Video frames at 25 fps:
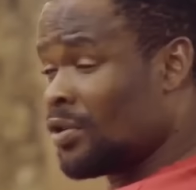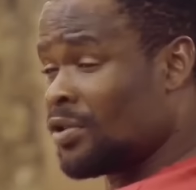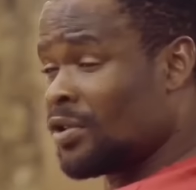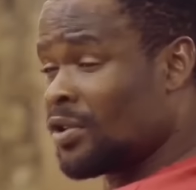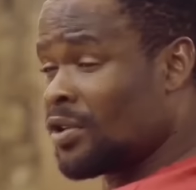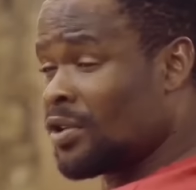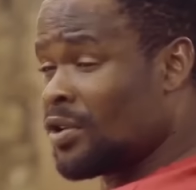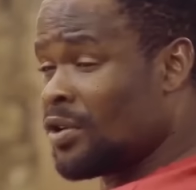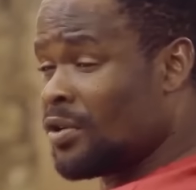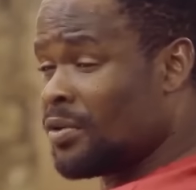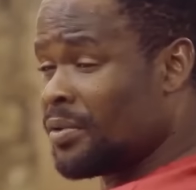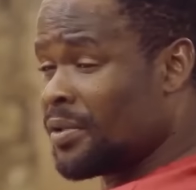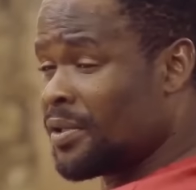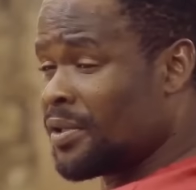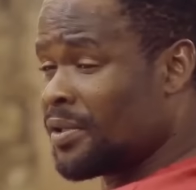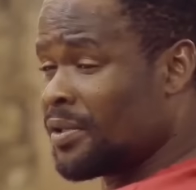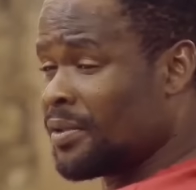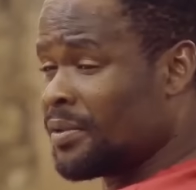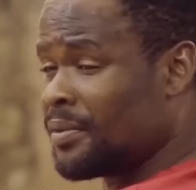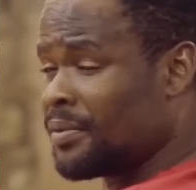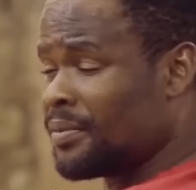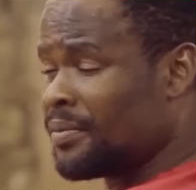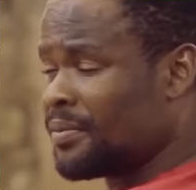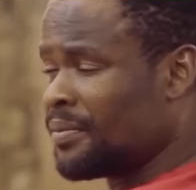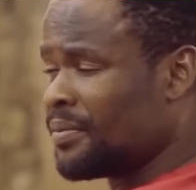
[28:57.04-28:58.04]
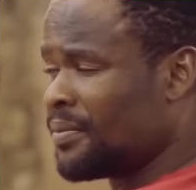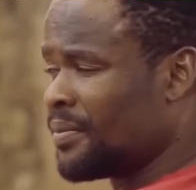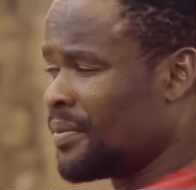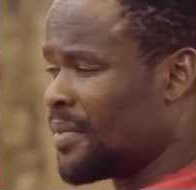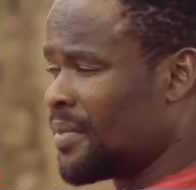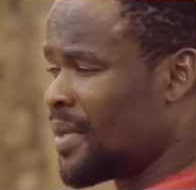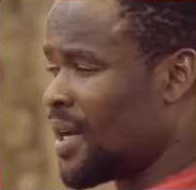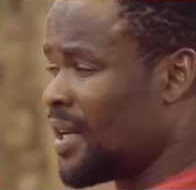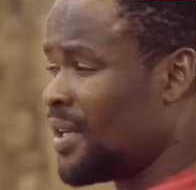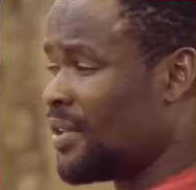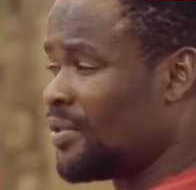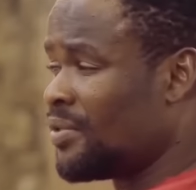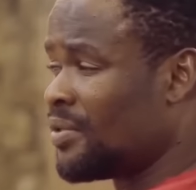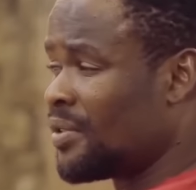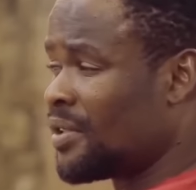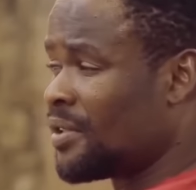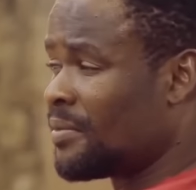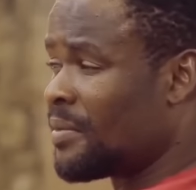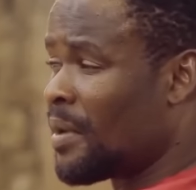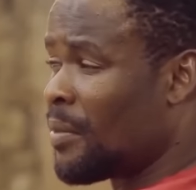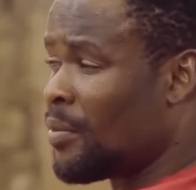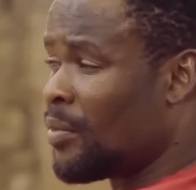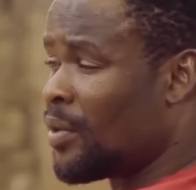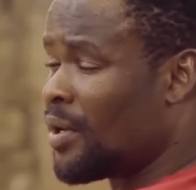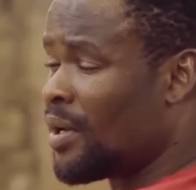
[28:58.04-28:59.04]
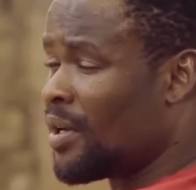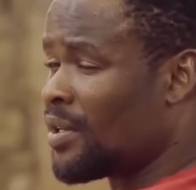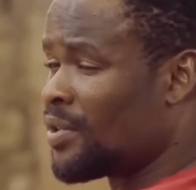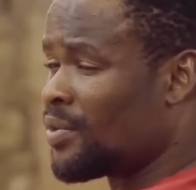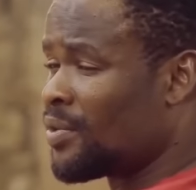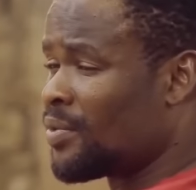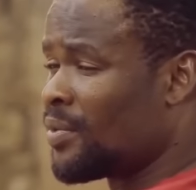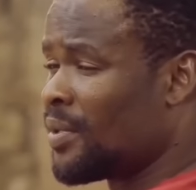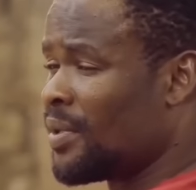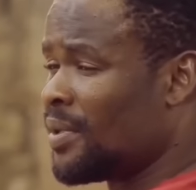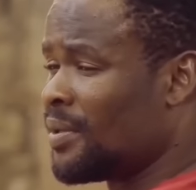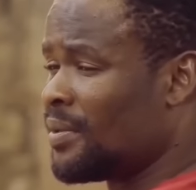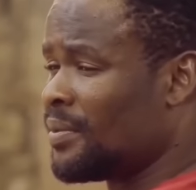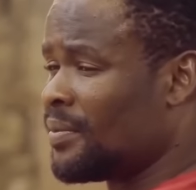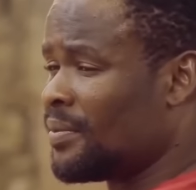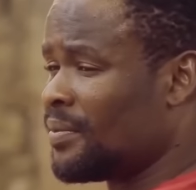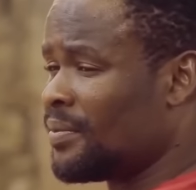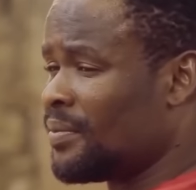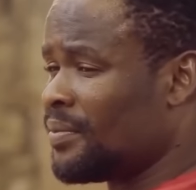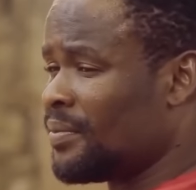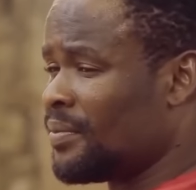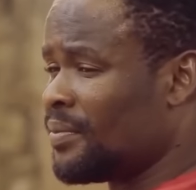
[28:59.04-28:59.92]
I'll also go with you. I need to see my mother as well.